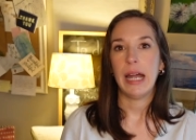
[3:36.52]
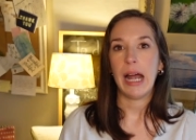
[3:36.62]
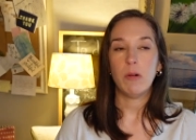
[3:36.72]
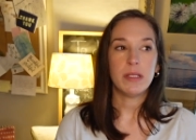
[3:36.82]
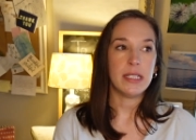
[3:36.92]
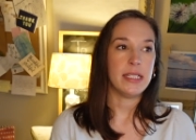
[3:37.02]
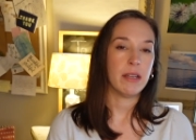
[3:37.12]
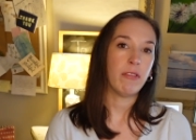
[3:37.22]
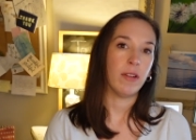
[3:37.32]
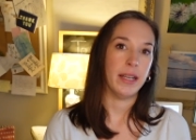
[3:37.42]
How was it
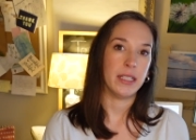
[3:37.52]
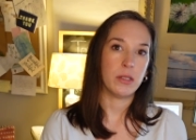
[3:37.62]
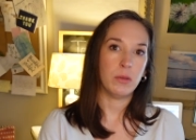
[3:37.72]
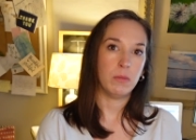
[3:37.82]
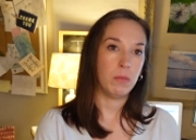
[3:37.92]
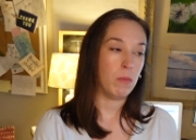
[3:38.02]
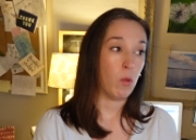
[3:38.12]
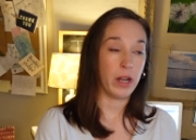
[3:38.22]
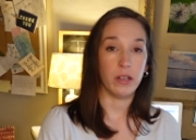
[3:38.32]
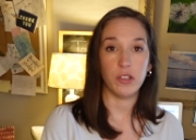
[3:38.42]
different
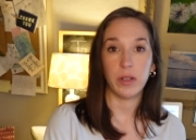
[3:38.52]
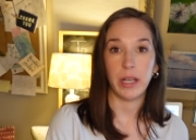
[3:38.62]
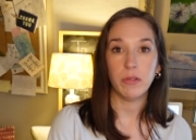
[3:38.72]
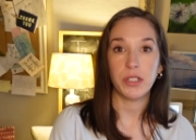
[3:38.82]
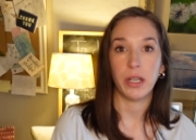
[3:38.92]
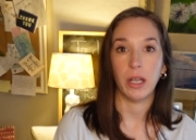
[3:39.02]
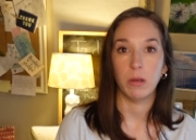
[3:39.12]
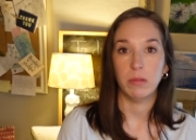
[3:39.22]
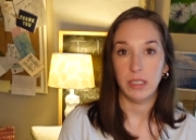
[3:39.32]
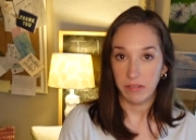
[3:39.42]
100 years
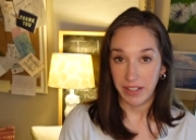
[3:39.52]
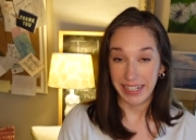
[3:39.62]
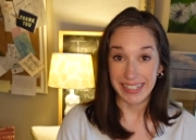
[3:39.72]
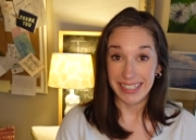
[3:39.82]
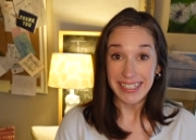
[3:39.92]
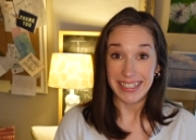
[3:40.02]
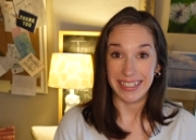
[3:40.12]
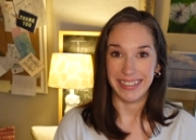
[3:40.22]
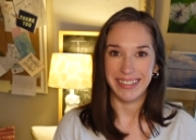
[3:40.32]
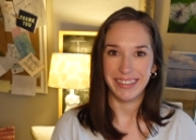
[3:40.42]
ago, if it
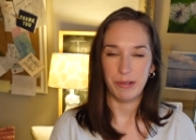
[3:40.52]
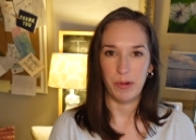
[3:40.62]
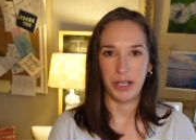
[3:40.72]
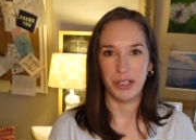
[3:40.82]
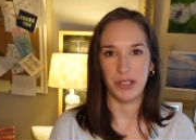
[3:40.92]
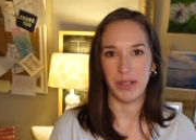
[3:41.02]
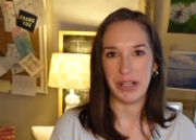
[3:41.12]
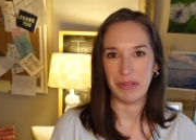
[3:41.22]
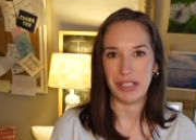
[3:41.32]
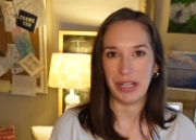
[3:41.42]
existed 100
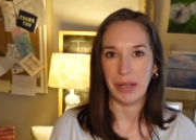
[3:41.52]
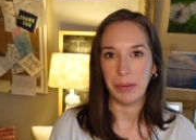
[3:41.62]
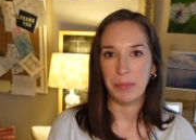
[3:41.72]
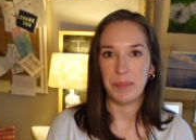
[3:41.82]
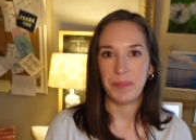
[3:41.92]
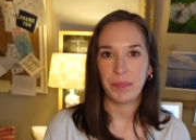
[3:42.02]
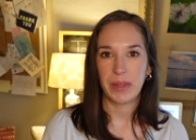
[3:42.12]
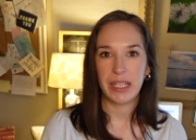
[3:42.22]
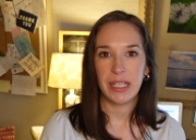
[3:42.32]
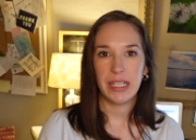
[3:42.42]
years ago?
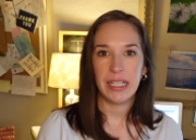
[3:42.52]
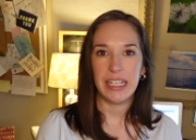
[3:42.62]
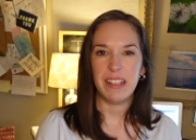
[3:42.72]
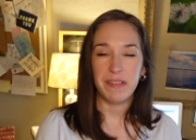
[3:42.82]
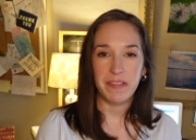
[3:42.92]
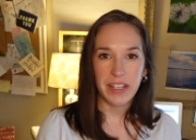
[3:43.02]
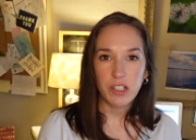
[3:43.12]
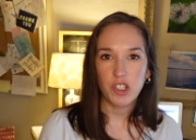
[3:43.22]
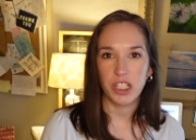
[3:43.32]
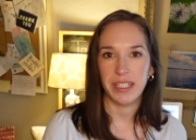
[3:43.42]

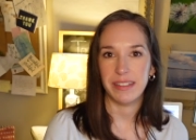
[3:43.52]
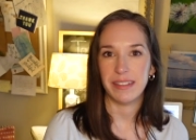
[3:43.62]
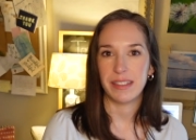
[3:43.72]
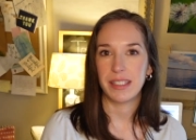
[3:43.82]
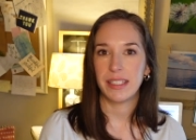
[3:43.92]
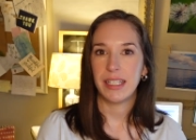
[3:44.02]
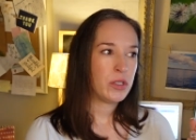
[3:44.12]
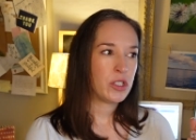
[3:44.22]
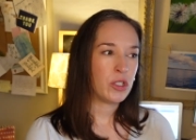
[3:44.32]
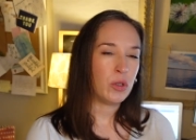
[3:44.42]
Inventions,
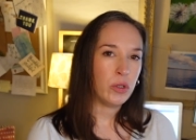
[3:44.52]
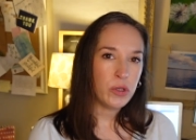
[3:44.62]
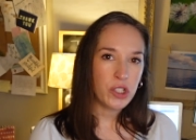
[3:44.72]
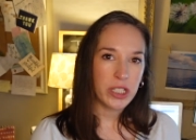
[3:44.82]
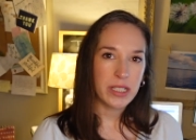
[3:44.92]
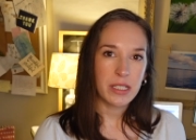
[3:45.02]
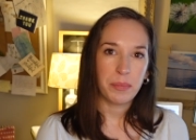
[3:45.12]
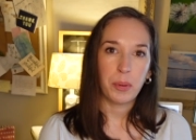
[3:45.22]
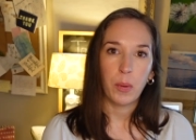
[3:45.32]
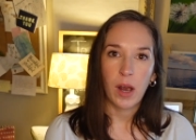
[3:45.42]
solutions to
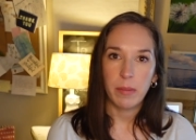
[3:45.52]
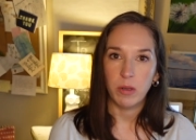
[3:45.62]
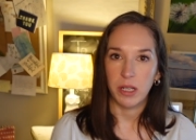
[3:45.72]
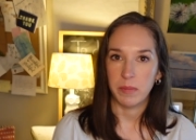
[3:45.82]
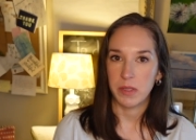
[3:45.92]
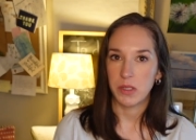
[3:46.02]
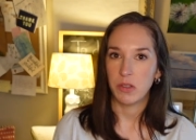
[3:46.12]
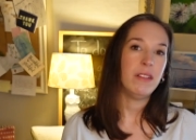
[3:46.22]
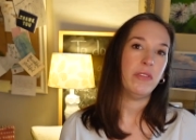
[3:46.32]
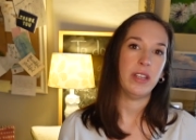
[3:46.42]
problems,
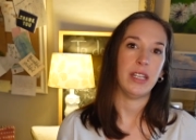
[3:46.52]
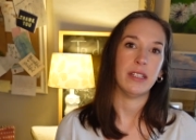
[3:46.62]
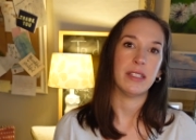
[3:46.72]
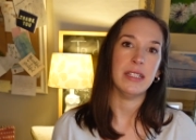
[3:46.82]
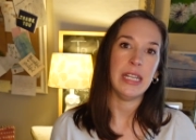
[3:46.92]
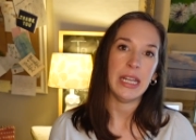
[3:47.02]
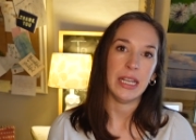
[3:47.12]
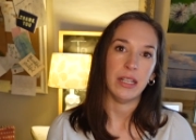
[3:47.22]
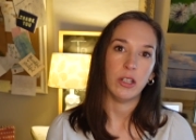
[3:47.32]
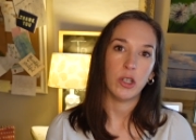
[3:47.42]
all of these
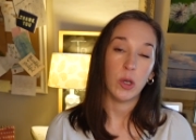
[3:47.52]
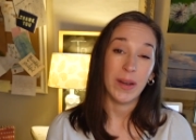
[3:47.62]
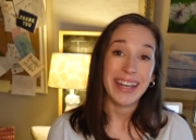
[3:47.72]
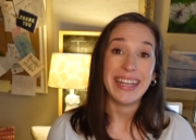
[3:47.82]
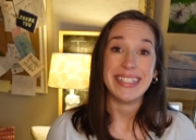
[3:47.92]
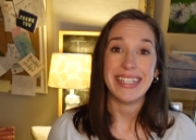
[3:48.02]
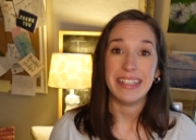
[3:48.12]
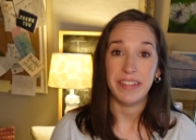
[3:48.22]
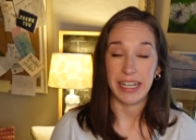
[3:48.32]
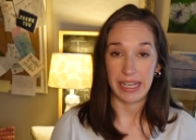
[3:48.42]
need
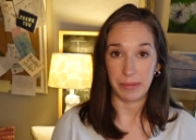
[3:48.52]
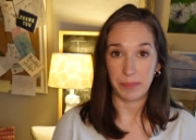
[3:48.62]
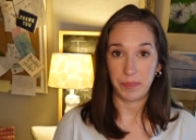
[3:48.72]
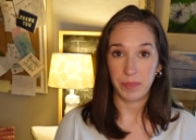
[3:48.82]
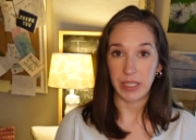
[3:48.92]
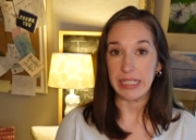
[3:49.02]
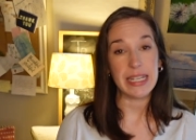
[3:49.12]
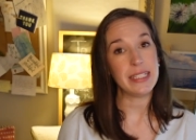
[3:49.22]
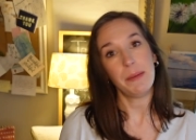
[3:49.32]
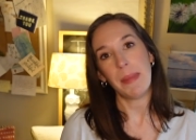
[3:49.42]
creativity. It
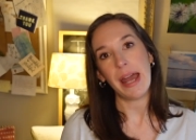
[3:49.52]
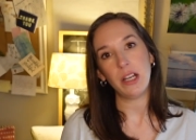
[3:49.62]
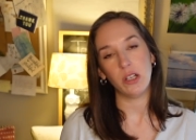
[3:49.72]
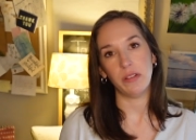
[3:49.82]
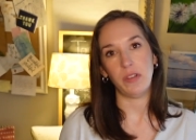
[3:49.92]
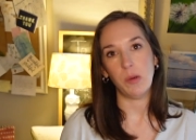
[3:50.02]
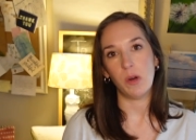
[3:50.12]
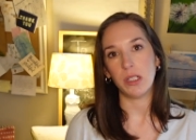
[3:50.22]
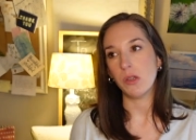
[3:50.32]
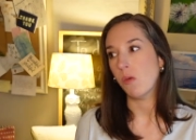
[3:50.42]
doesn't matter if you
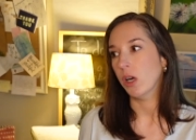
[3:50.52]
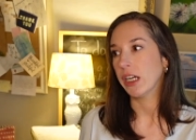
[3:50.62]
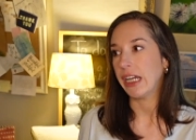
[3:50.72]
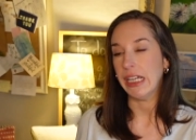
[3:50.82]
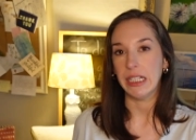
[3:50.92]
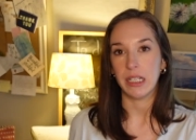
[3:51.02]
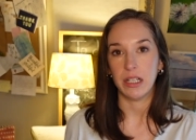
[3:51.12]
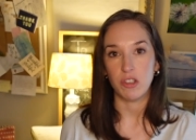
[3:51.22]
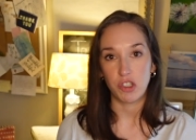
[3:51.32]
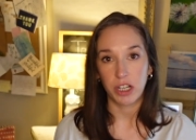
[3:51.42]
want to work in
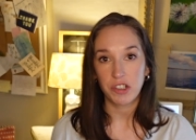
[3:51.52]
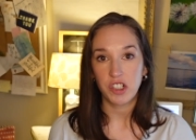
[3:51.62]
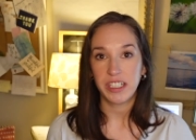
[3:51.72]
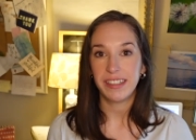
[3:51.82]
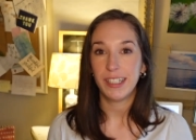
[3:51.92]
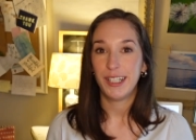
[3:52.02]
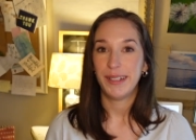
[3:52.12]
construction